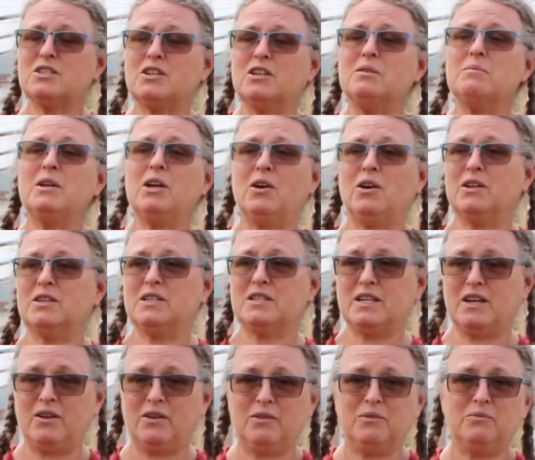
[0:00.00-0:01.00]
to be hard to
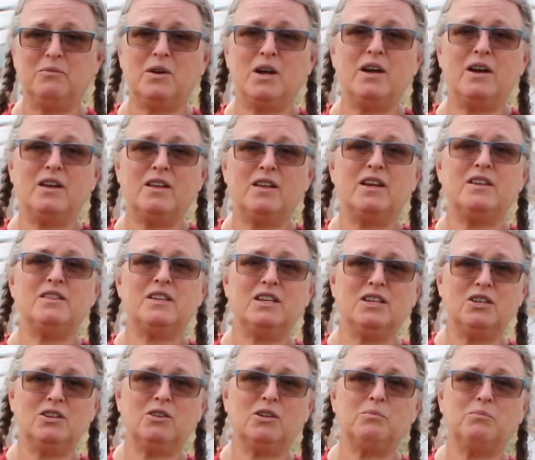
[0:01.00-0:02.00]
tell. I
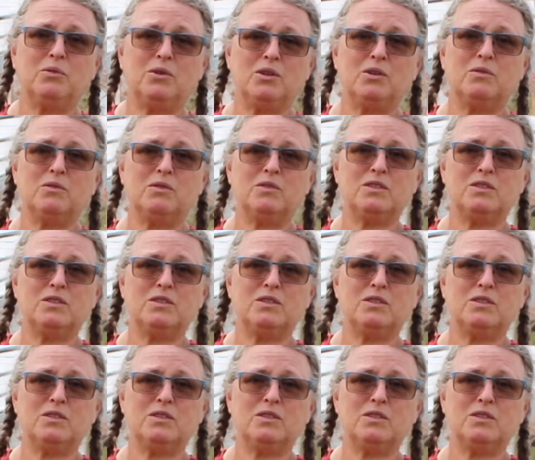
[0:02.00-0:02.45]
think you can put